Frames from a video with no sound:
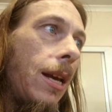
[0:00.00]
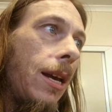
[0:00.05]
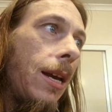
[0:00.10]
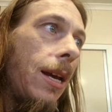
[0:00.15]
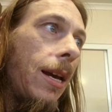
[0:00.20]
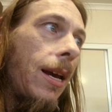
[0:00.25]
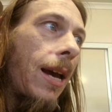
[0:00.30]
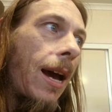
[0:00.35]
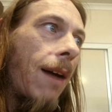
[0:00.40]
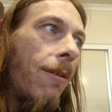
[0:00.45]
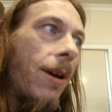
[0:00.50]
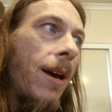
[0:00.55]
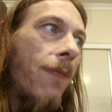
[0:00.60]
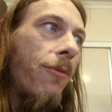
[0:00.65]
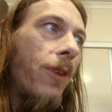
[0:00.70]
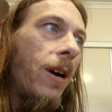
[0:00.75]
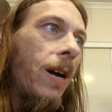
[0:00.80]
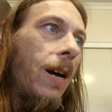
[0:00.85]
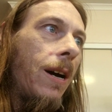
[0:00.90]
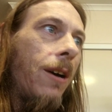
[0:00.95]

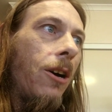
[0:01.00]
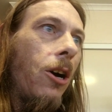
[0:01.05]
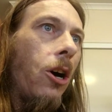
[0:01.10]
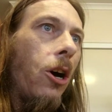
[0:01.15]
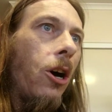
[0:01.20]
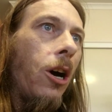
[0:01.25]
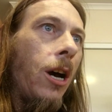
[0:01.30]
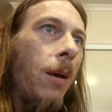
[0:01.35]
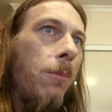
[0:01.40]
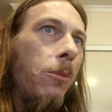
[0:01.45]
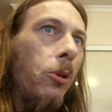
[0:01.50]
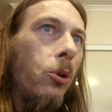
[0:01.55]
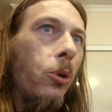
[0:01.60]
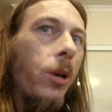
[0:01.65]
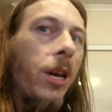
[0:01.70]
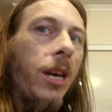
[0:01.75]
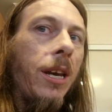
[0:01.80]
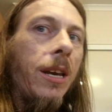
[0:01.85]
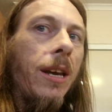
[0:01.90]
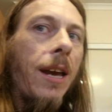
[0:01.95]
However, I'm
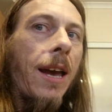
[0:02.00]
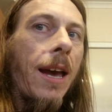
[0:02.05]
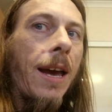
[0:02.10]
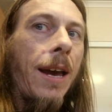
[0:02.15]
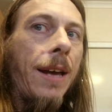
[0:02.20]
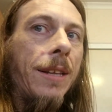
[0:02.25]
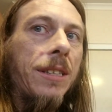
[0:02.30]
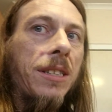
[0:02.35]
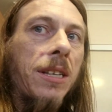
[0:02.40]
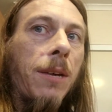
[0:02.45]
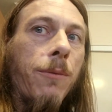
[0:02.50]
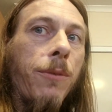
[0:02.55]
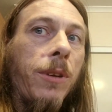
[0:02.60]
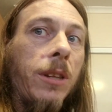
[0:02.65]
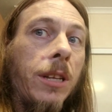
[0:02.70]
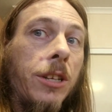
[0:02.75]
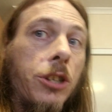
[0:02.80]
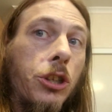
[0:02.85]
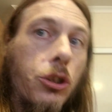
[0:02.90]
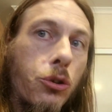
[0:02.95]
looking at something
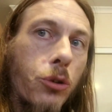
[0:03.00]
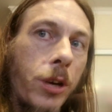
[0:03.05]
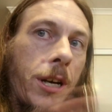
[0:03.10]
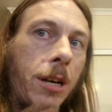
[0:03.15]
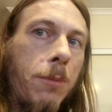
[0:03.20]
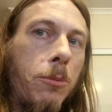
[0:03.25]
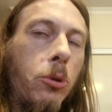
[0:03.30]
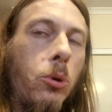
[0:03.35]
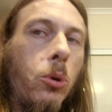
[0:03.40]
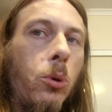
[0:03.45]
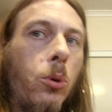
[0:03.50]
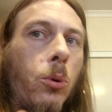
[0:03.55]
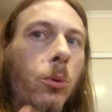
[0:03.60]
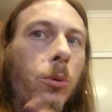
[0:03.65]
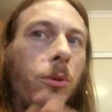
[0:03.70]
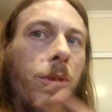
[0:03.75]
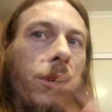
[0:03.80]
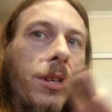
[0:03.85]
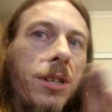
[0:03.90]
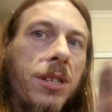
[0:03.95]
that's streetable,
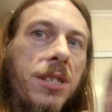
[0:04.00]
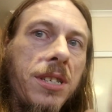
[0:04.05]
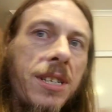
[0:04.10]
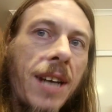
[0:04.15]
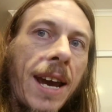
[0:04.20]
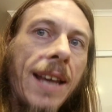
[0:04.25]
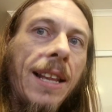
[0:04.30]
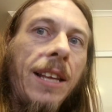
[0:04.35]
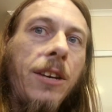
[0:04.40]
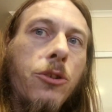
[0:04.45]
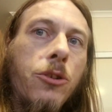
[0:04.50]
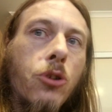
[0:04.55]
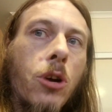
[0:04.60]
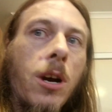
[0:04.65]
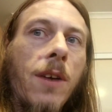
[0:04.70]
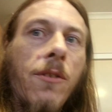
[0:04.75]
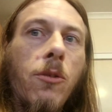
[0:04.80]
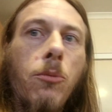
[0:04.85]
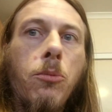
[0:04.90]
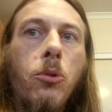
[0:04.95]
daily
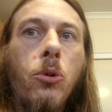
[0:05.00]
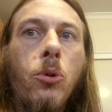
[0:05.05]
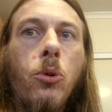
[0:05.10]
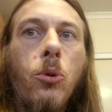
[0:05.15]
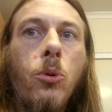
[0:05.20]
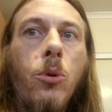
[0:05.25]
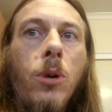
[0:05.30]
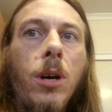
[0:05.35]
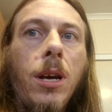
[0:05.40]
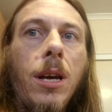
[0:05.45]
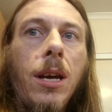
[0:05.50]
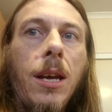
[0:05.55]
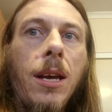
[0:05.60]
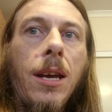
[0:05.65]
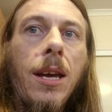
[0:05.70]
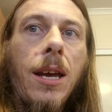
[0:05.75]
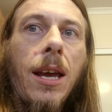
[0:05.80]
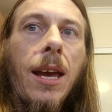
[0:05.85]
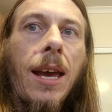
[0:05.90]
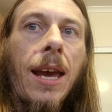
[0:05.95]
drivable,
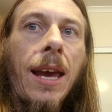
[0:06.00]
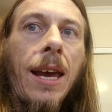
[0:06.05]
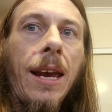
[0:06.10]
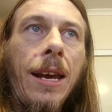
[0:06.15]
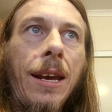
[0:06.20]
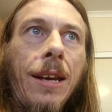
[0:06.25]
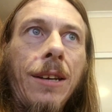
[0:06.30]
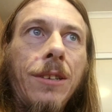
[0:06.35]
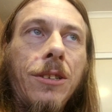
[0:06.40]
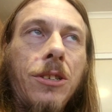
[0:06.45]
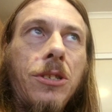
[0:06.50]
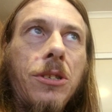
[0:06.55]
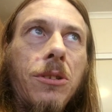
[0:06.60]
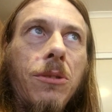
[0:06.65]
and